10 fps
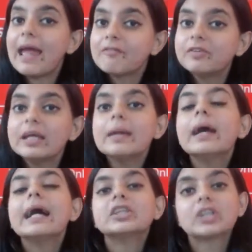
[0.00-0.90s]
every
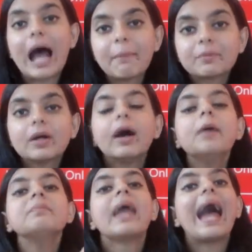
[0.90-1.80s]
chapter,
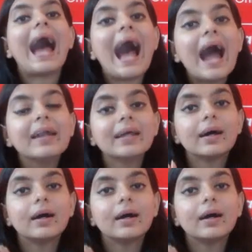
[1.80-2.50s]
and